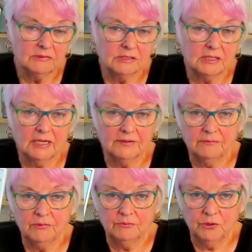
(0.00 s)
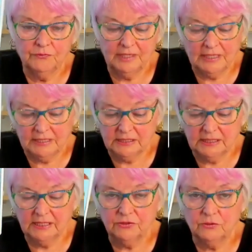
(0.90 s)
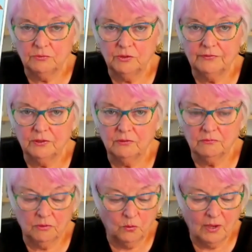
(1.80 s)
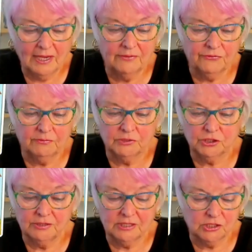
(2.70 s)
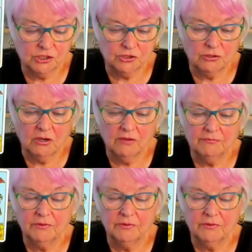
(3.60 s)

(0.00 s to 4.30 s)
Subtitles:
together, but moving in together or moving away from stress and strife,